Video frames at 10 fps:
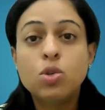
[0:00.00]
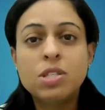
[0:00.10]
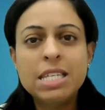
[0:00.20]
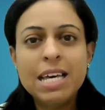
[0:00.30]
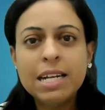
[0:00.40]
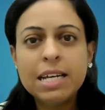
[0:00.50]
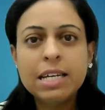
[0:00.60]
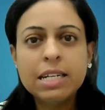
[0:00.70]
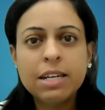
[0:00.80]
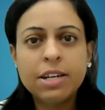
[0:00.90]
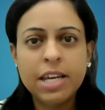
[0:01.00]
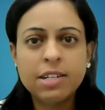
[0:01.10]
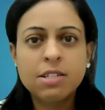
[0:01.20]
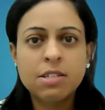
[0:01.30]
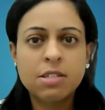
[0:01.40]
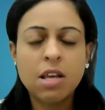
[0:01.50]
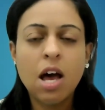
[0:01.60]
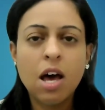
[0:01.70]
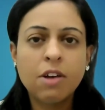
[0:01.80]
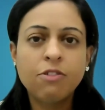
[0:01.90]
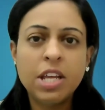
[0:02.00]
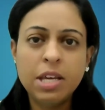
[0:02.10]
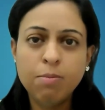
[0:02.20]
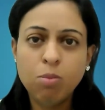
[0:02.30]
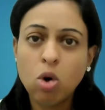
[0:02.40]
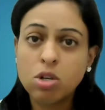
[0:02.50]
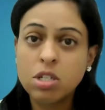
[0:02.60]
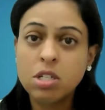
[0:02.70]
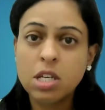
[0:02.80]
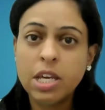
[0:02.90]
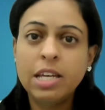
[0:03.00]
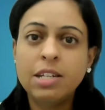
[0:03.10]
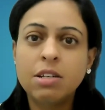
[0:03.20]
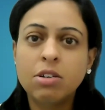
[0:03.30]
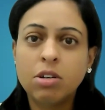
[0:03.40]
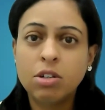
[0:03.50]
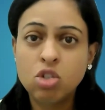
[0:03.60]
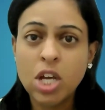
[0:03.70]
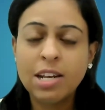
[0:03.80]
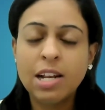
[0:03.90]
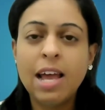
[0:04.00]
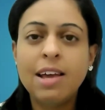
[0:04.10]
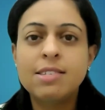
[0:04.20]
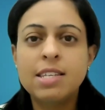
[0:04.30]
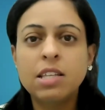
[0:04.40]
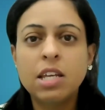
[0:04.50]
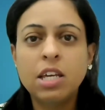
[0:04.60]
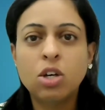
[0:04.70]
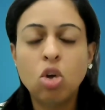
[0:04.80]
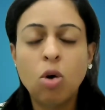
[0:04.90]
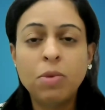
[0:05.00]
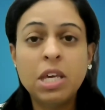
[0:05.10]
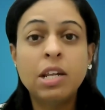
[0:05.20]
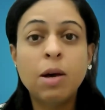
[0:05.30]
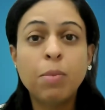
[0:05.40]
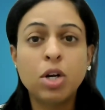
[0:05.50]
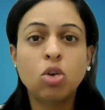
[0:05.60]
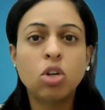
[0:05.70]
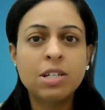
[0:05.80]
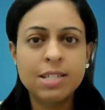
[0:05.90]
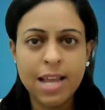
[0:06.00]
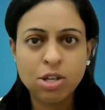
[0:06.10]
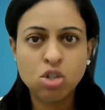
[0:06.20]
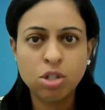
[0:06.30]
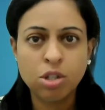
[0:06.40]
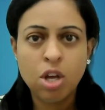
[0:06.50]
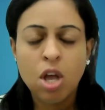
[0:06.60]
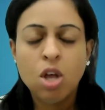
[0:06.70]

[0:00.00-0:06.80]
CRR rates are very important in channelizing the economy in a particular direction.